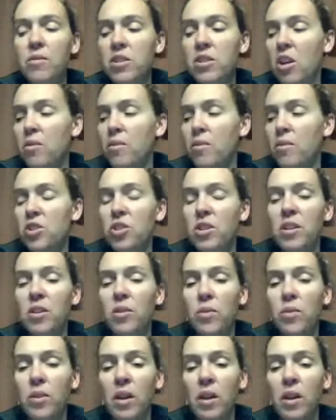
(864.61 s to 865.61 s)
skin
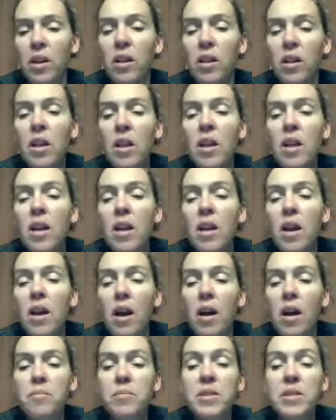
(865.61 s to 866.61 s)
regeneration oil.
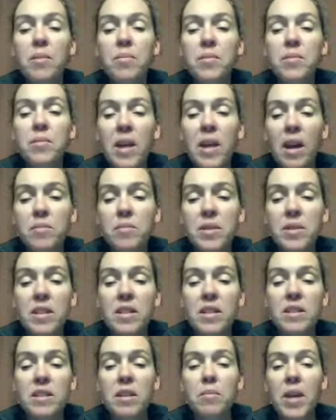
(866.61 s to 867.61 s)

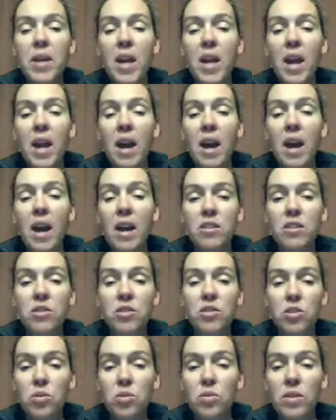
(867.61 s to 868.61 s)
Sometimes this can be added
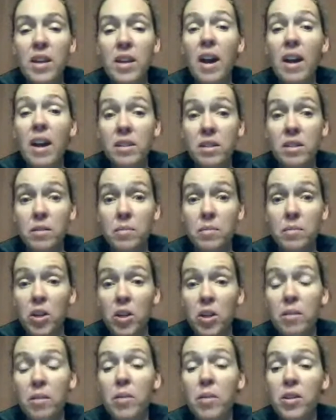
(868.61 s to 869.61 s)
to the
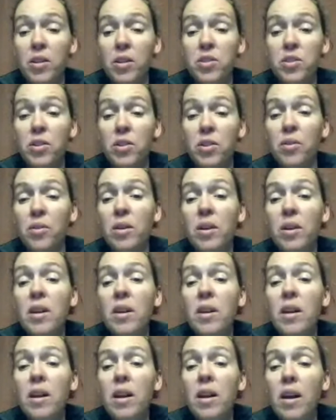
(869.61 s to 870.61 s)
eczema cream also